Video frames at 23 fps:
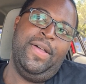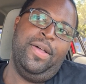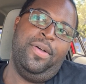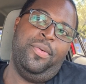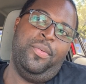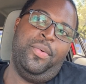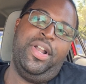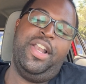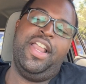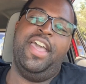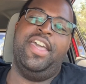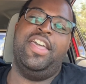
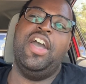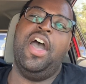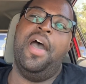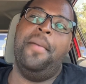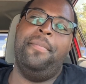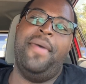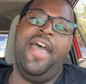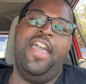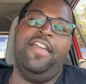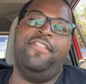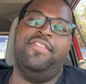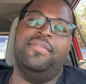When I got
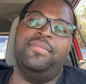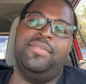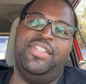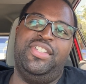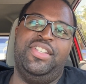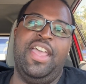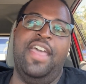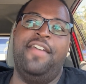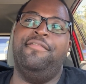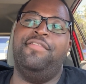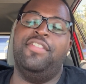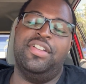back from
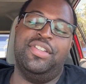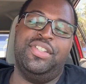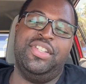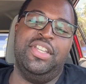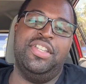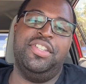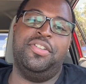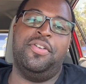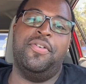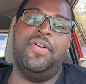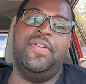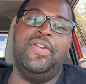San
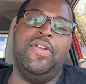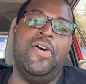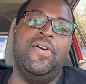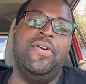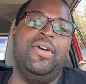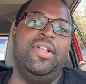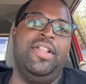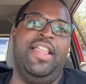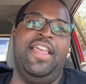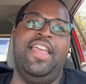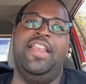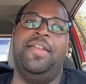Francisco and
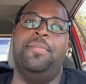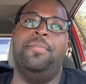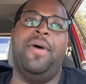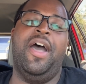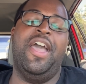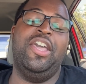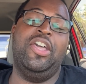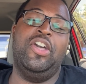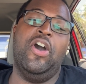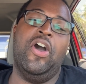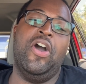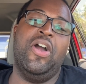Oakland, my
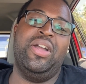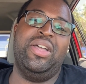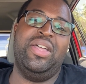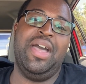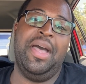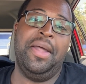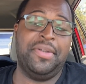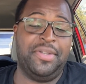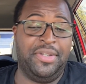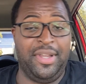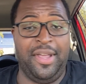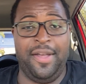car
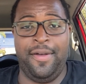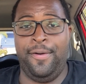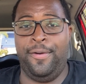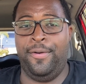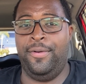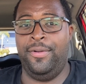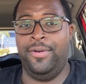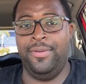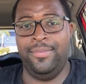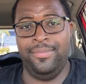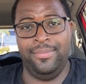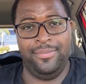got towed.